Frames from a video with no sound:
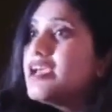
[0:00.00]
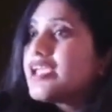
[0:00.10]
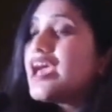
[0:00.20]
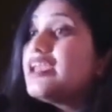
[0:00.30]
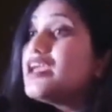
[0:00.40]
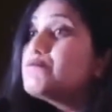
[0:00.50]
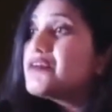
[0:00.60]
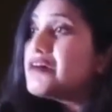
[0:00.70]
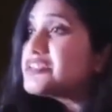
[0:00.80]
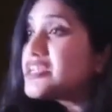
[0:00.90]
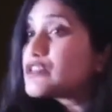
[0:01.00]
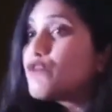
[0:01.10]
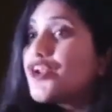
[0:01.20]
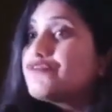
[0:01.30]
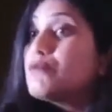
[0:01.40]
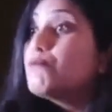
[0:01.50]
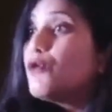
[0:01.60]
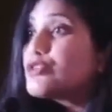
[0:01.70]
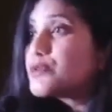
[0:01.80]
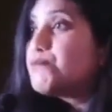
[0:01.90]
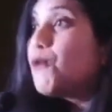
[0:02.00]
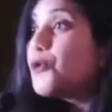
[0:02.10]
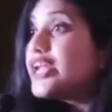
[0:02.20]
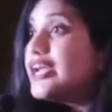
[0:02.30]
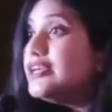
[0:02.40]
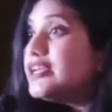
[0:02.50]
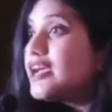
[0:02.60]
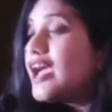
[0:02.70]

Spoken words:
can emerge as one of the most potent